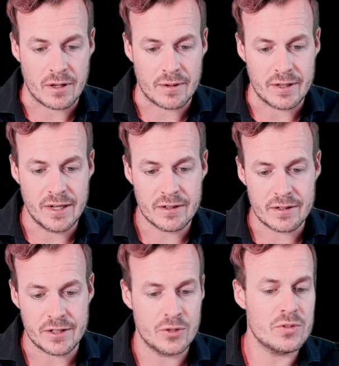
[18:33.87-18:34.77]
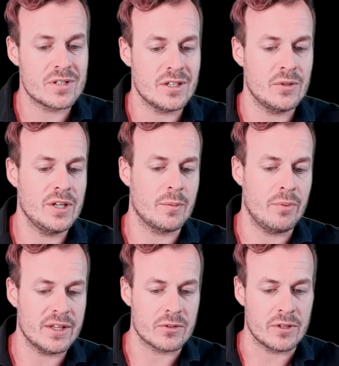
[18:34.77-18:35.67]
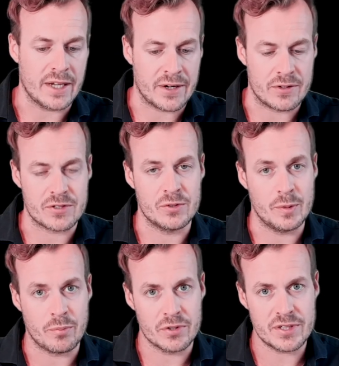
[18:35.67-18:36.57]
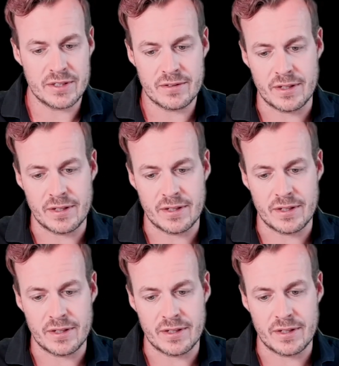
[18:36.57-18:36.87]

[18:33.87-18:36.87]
Here, use the unique Bitcoin address to deposit.